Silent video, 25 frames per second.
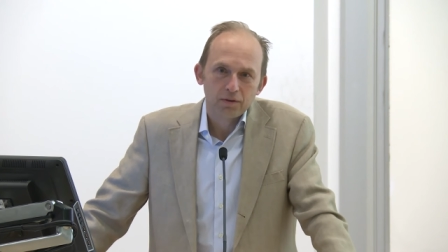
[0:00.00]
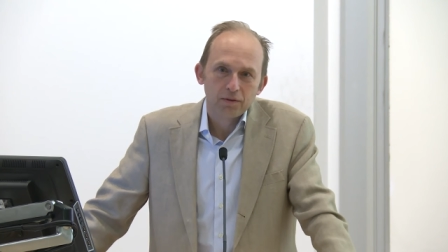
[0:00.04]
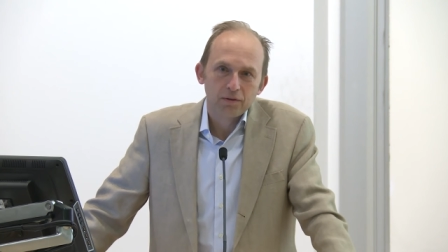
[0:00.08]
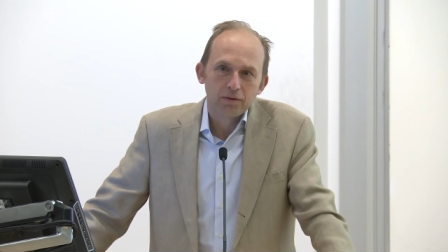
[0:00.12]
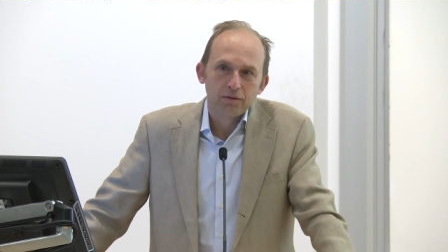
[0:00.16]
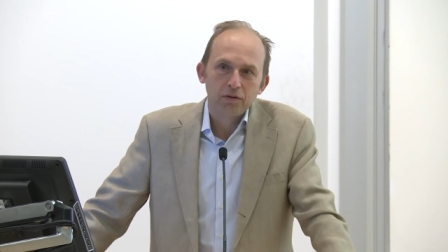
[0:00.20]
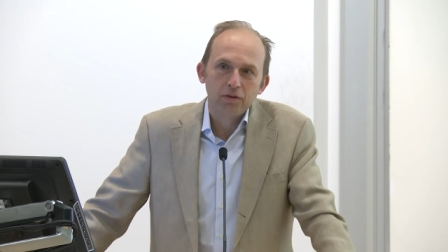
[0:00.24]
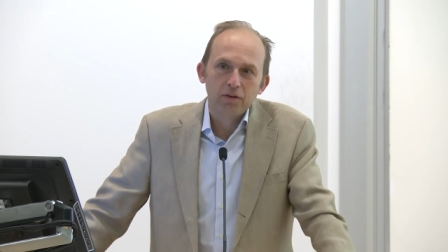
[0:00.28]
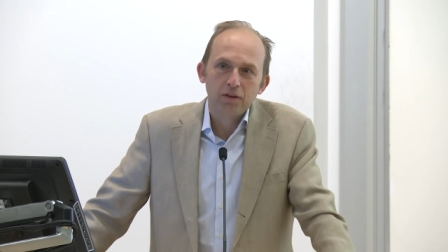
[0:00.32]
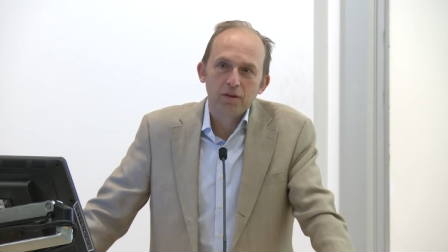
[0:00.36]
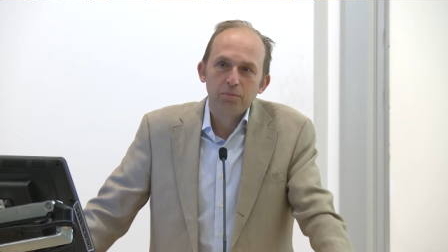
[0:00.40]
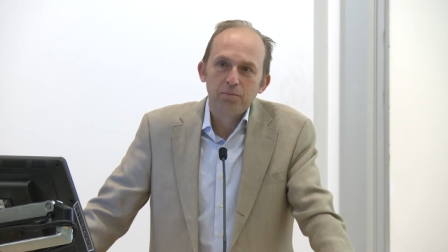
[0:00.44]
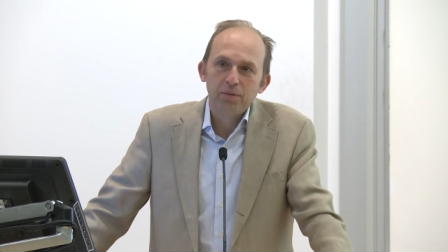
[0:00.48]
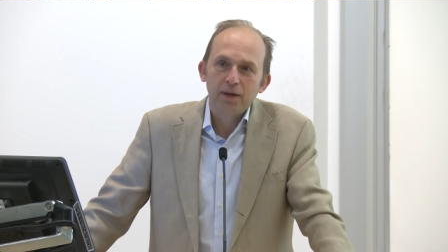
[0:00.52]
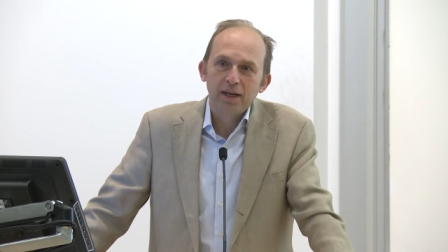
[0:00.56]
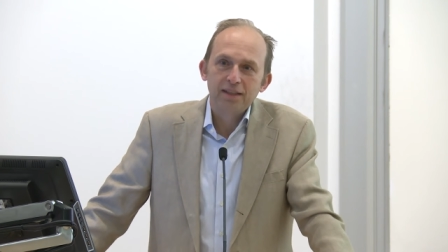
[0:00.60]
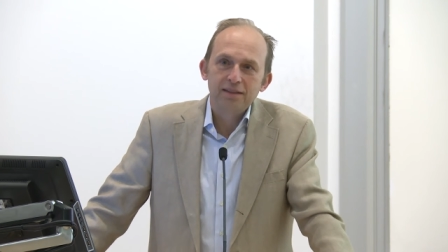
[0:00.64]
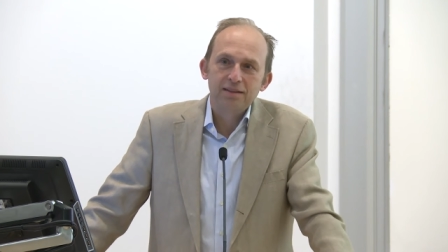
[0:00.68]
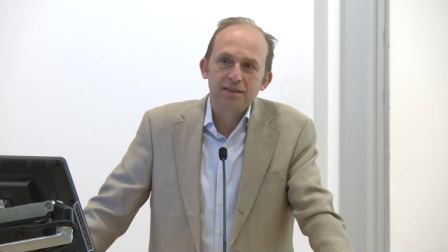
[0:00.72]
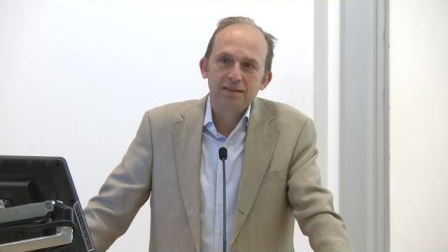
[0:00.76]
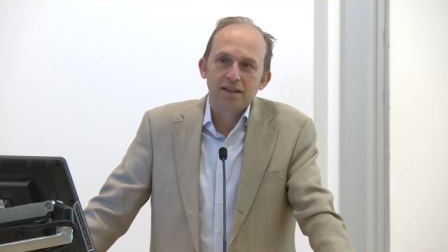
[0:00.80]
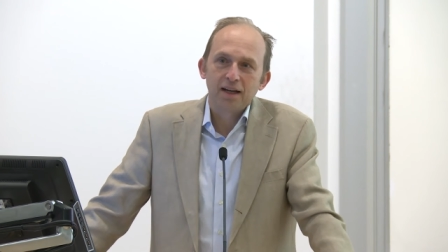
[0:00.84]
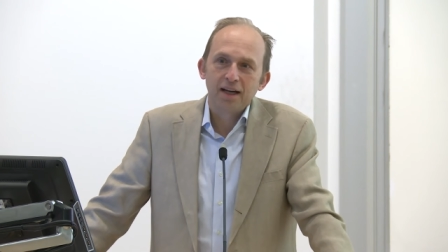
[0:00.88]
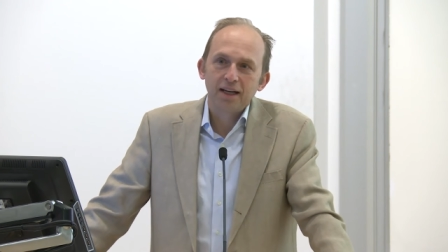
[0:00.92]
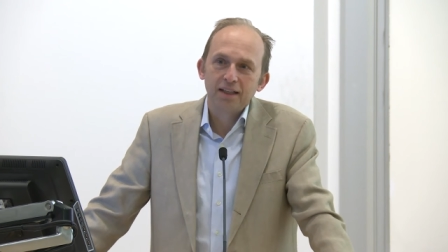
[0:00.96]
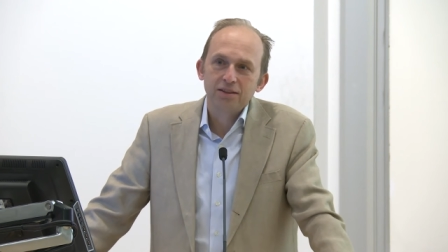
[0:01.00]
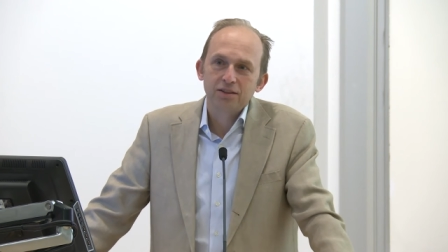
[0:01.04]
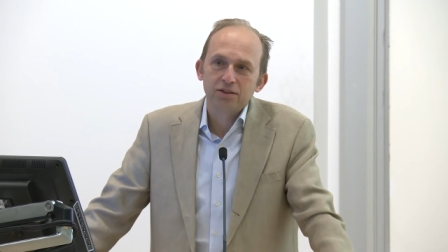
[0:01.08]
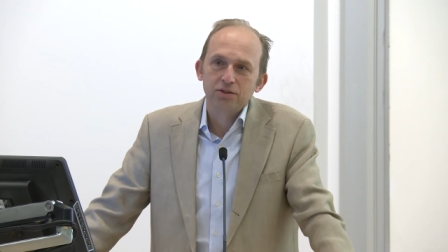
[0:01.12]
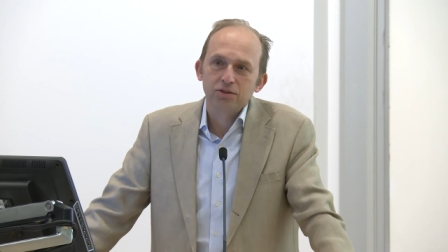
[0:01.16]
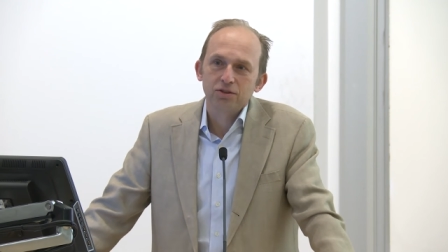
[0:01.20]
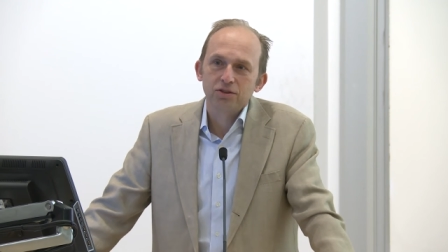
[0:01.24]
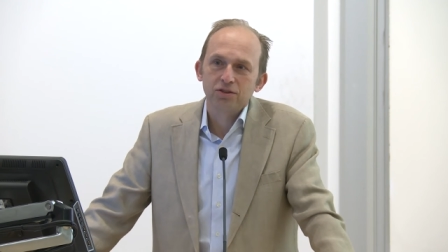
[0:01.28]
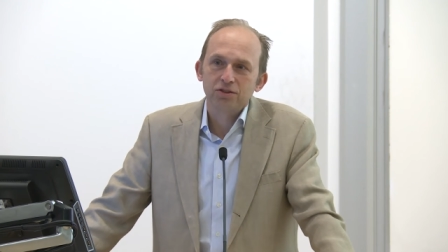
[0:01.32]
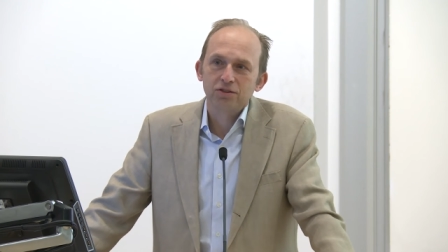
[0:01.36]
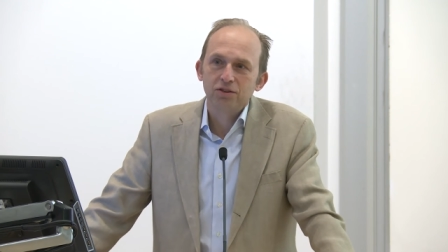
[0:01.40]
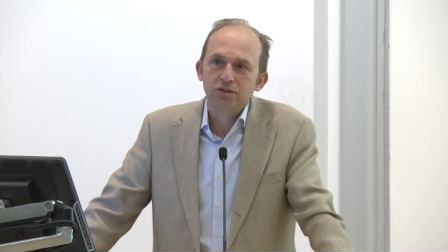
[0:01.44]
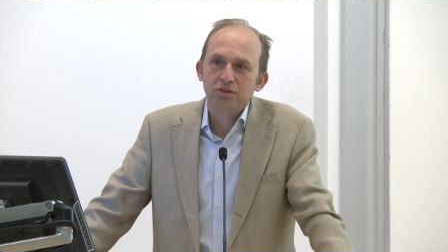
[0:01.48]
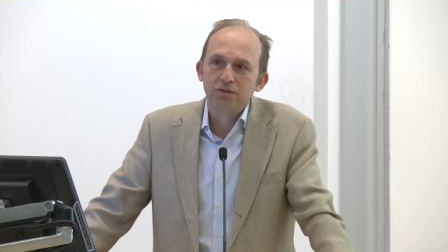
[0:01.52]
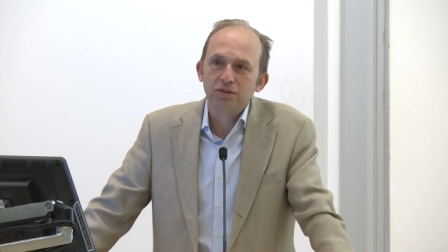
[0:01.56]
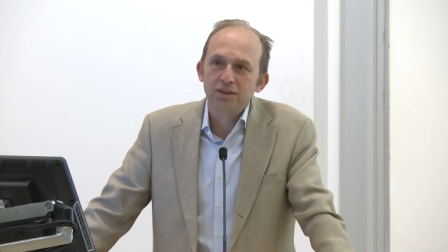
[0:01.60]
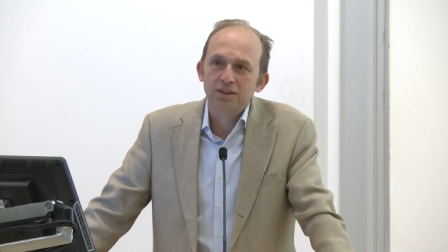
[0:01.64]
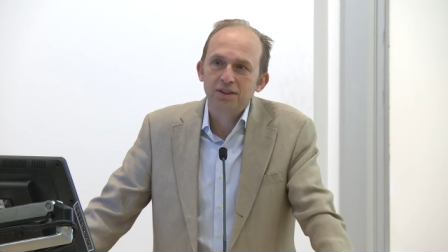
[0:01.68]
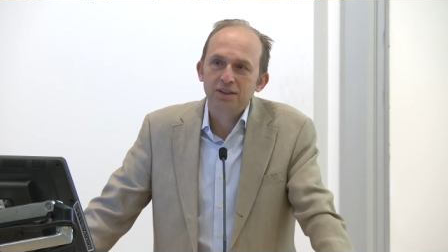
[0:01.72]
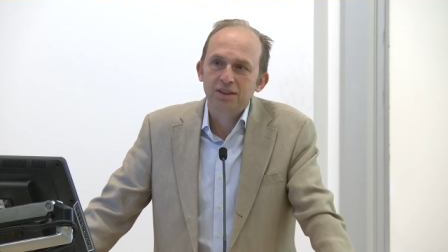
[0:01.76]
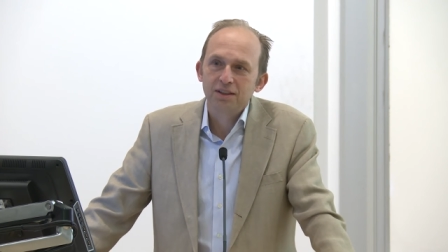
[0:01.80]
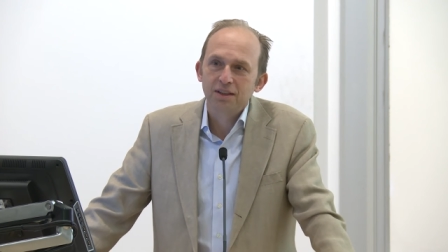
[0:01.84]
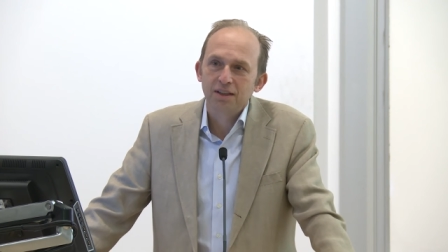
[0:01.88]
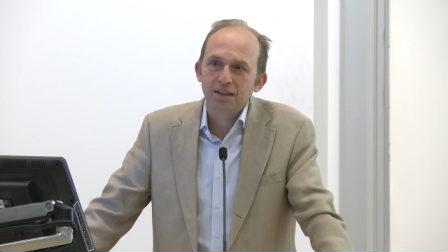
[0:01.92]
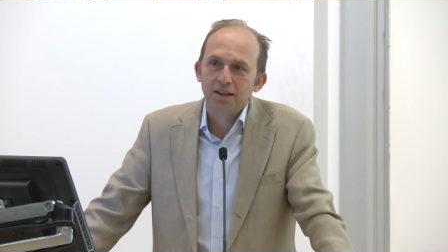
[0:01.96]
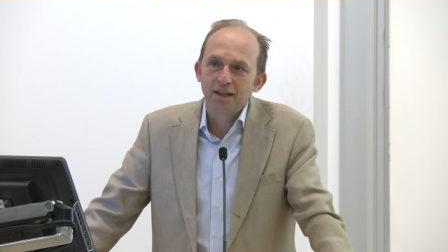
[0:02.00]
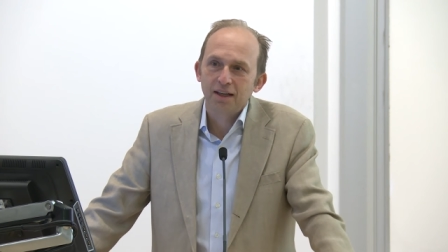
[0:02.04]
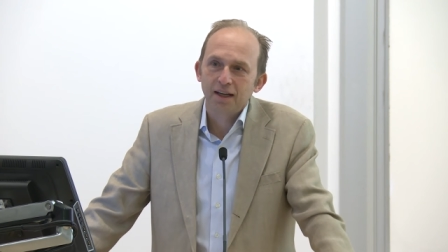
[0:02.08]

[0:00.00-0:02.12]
for the best high school students